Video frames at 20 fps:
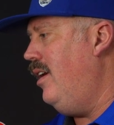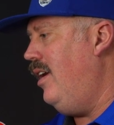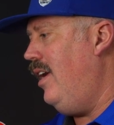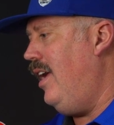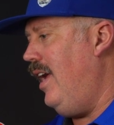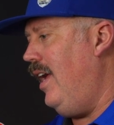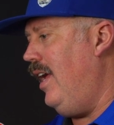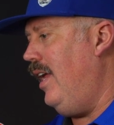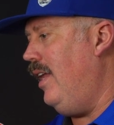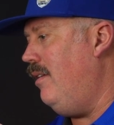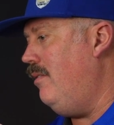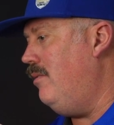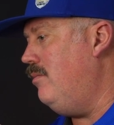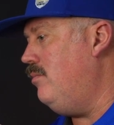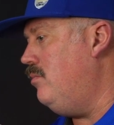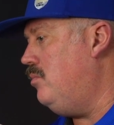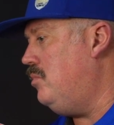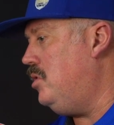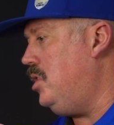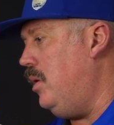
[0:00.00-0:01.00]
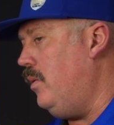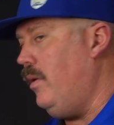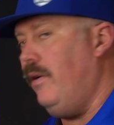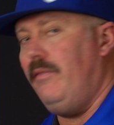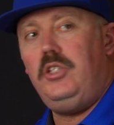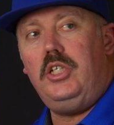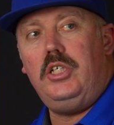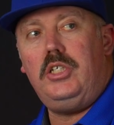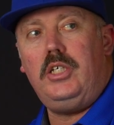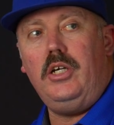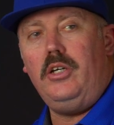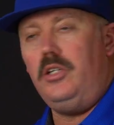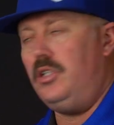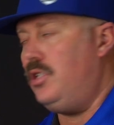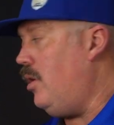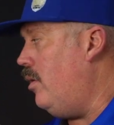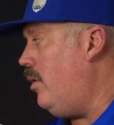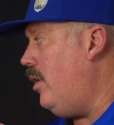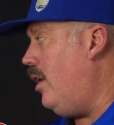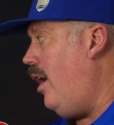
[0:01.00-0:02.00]
And so we're just here to
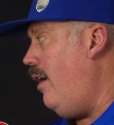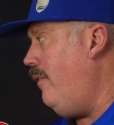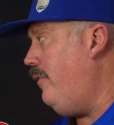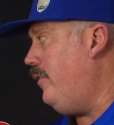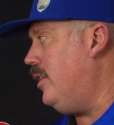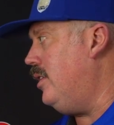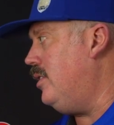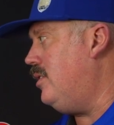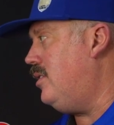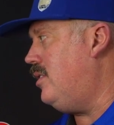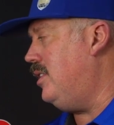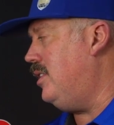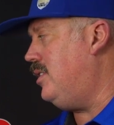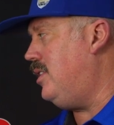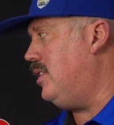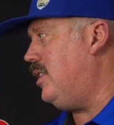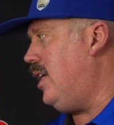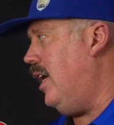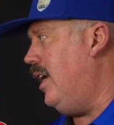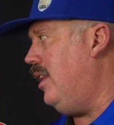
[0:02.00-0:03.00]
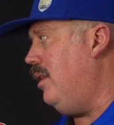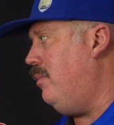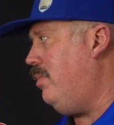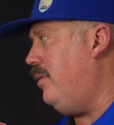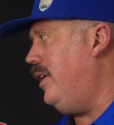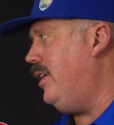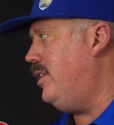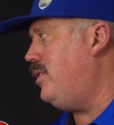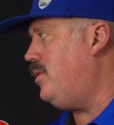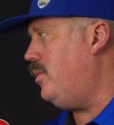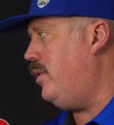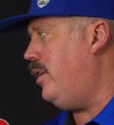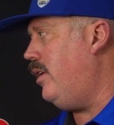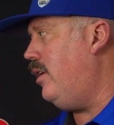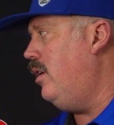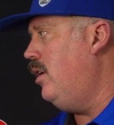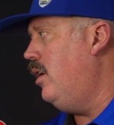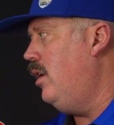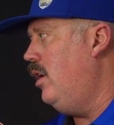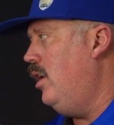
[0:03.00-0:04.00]
show it off, because this is kind of the place
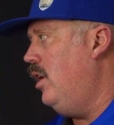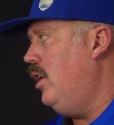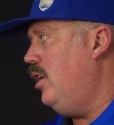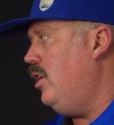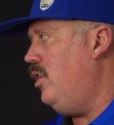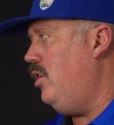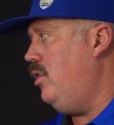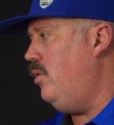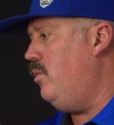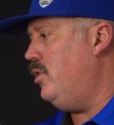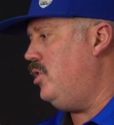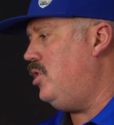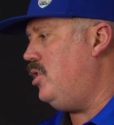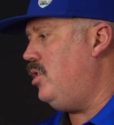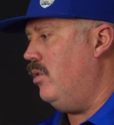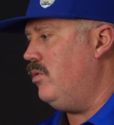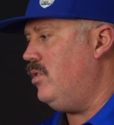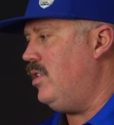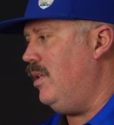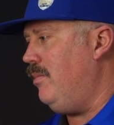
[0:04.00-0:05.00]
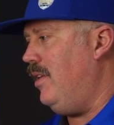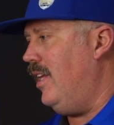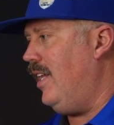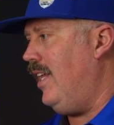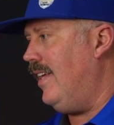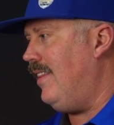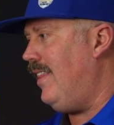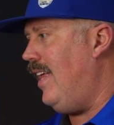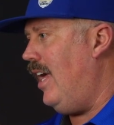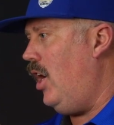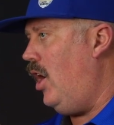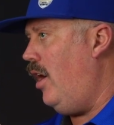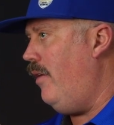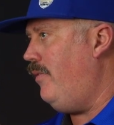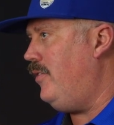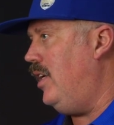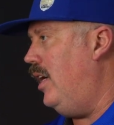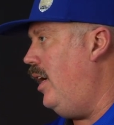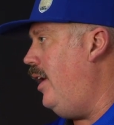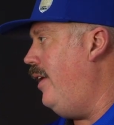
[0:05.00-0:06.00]
where you would show something like that
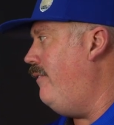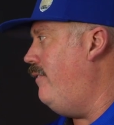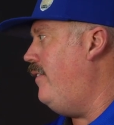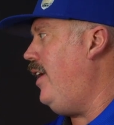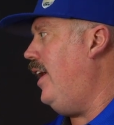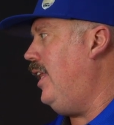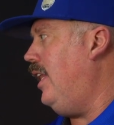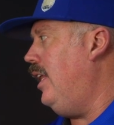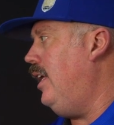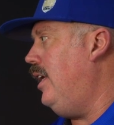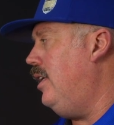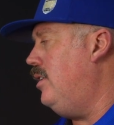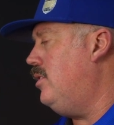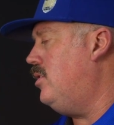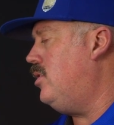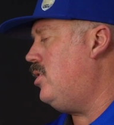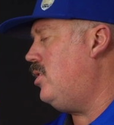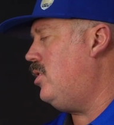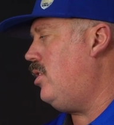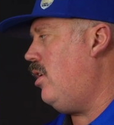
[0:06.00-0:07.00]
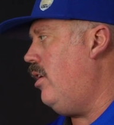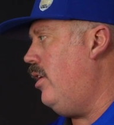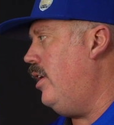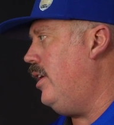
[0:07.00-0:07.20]
off to unveil it and start